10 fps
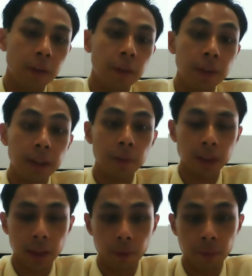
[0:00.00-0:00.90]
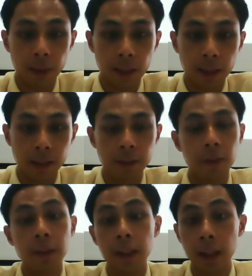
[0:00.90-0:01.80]
using what type of medication
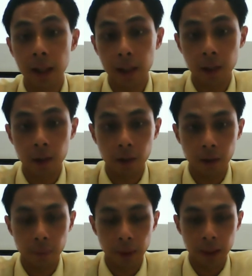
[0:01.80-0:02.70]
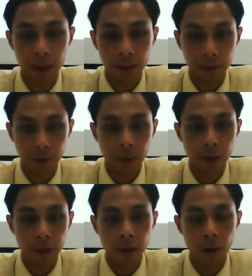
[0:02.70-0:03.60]
or taking any medication
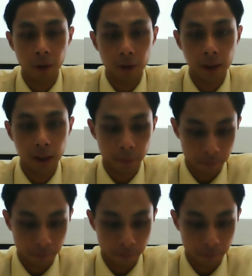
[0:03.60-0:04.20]
orally.